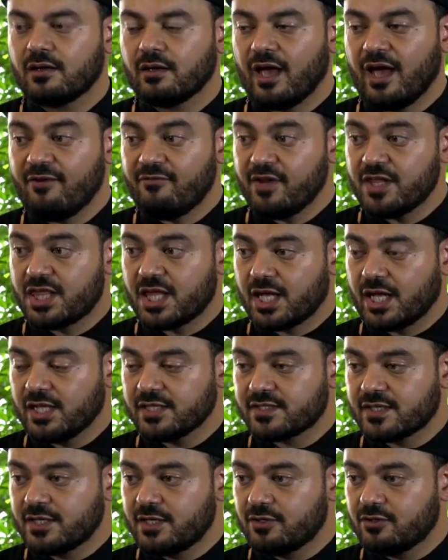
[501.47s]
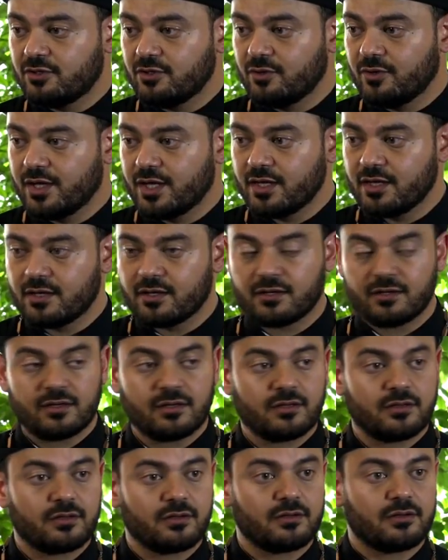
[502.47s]

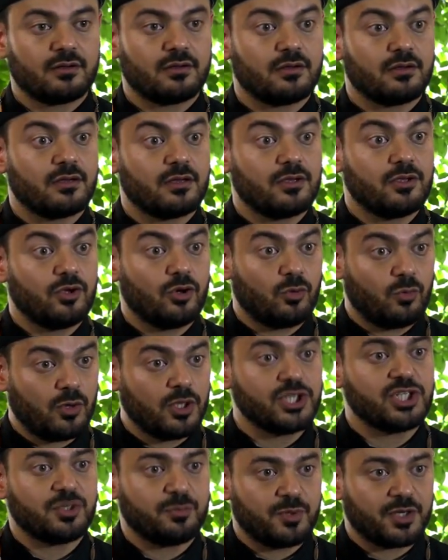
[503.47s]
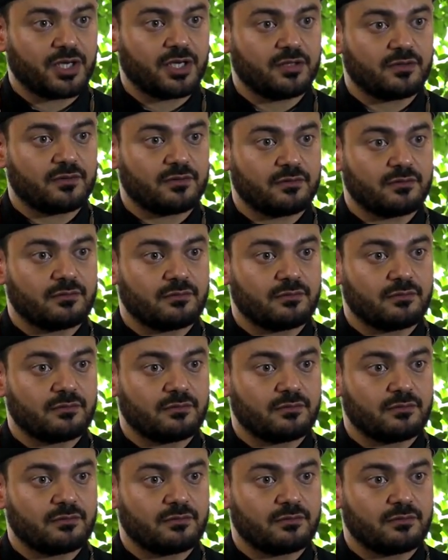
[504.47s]
you're worshiping it.